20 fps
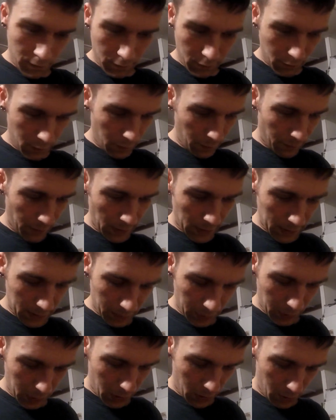the flight
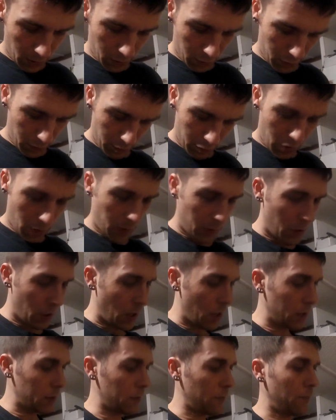simulator, but probably
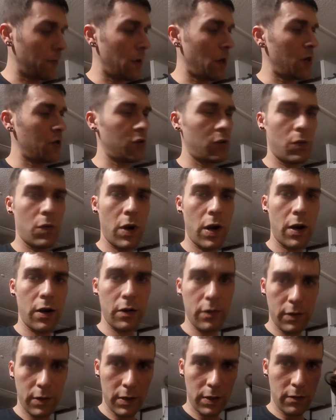not. It's a flashing wire,
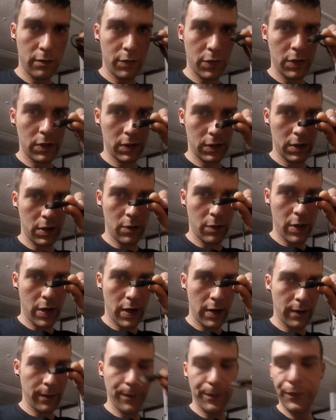so it plugs in the
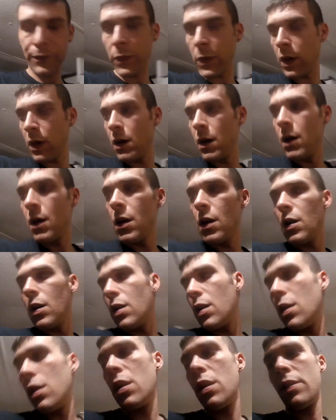back.
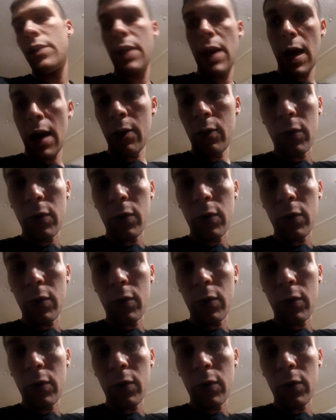That